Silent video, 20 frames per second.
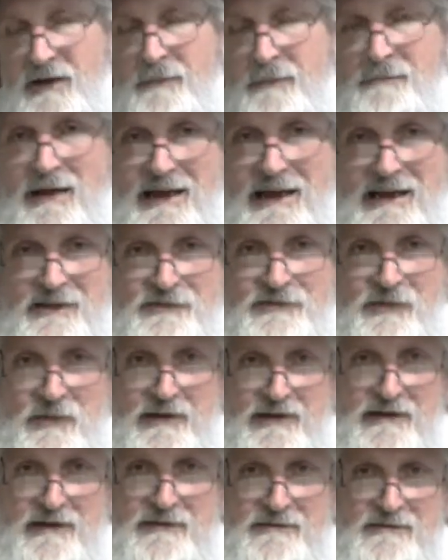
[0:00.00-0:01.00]
bad for
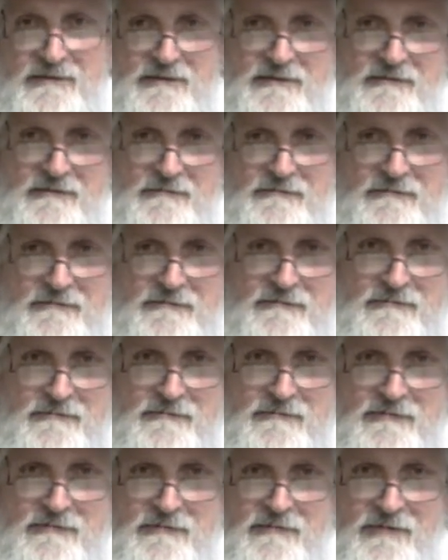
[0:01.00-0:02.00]
you.
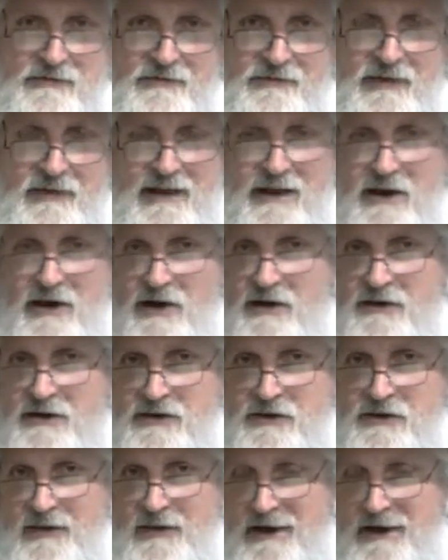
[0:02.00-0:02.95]
They hurt you. They